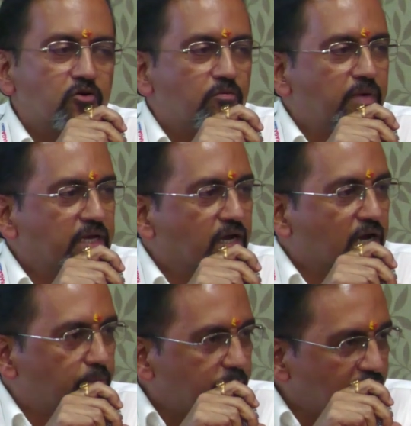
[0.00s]
making
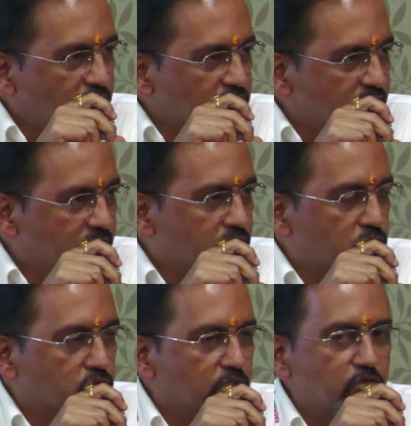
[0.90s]
complaints
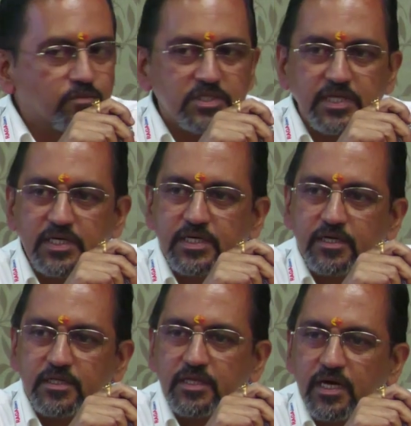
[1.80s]
to the UMC that
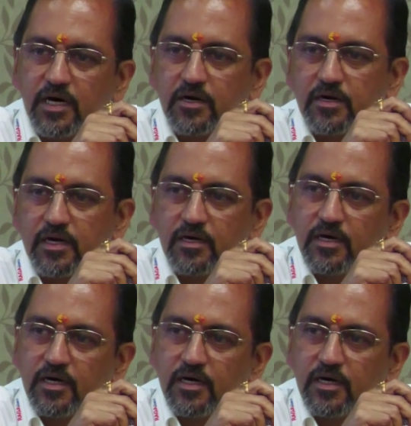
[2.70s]
they are